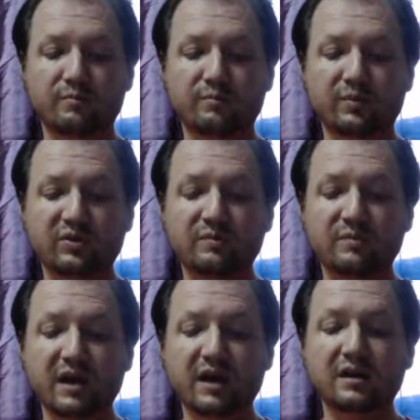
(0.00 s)
But the
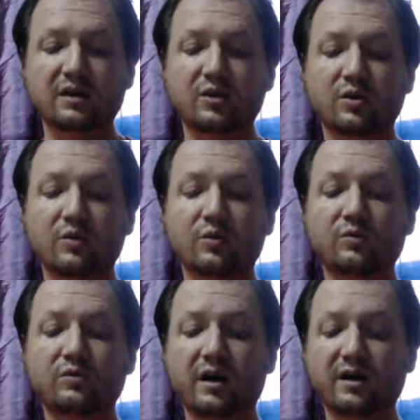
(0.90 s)
man who
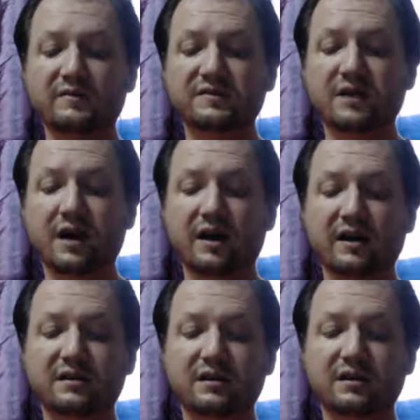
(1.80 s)
loves
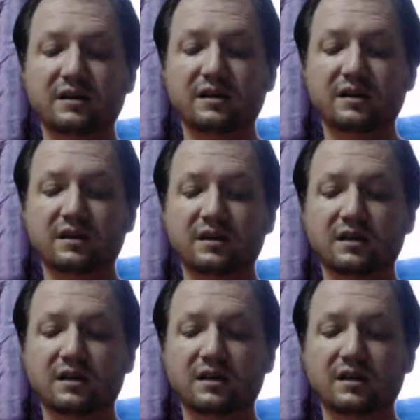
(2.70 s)
God
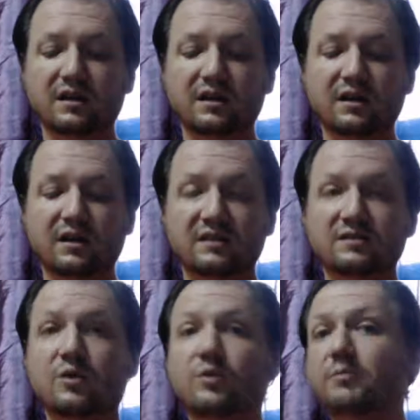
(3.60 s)
is
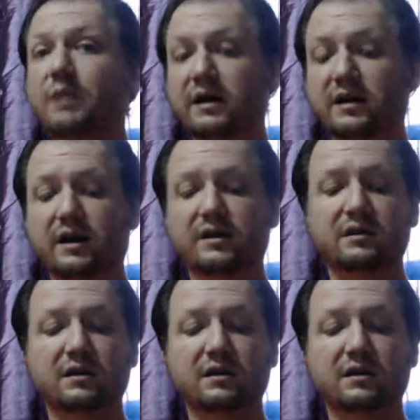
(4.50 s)
known by God.